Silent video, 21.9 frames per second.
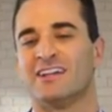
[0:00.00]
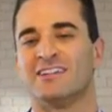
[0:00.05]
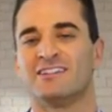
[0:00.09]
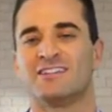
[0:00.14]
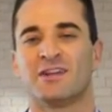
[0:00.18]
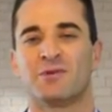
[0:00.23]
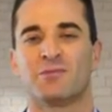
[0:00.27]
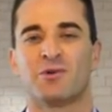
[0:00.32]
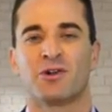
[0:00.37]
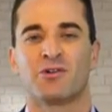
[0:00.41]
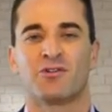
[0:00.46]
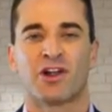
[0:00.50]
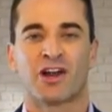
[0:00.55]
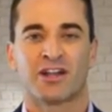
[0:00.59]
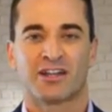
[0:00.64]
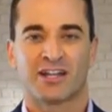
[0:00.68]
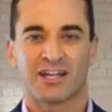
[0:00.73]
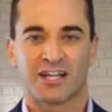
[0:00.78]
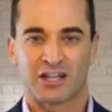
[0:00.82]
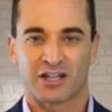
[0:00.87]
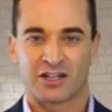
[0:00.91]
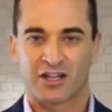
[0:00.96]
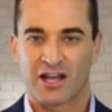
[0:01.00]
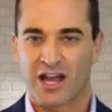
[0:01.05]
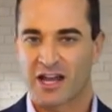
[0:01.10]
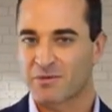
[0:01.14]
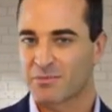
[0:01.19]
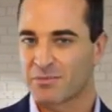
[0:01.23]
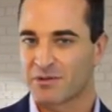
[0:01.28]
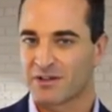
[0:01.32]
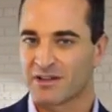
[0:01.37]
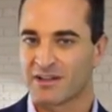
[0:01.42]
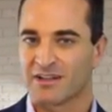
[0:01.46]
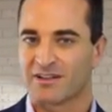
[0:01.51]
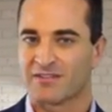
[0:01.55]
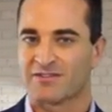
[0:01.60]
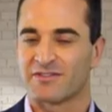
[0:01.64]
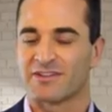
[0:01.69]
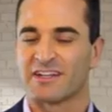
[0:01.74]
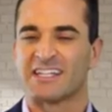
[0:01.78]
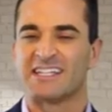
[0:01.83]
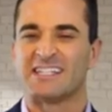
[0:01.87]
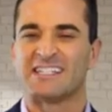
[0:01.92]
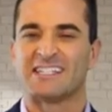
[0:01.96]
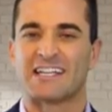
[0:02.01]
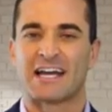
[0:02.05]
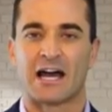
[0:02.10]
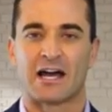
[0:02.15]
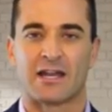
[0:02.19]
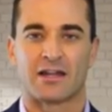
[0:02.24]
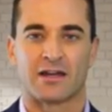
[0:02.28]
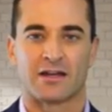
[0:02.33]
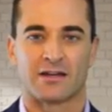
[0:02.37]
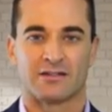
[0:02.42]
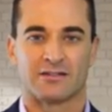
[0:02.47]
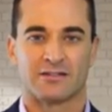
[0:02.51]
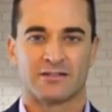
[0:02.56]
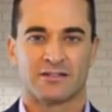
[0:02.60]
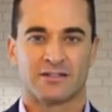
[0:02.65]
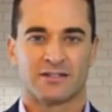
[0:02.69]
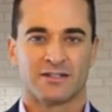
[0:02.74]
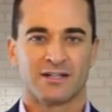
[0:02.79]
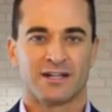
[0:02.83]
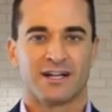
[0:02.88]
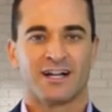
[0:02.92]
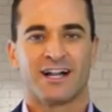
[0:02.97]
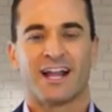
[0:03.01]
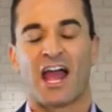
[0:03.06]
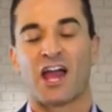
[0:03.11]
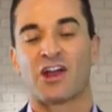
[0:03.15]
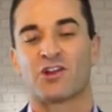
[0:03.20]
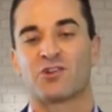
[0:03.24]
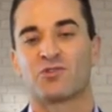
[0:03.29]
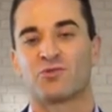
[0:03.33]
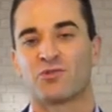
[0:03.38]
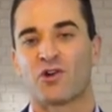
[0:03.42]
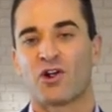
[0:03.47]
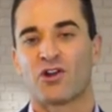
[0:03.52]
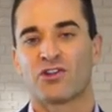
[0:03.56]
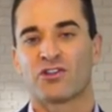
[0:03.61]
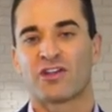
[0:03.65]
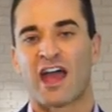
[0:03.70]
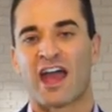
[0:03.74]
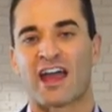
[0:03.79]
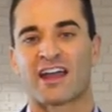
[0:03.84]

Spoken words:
and Tim O'Reilly-like belief in data. A growth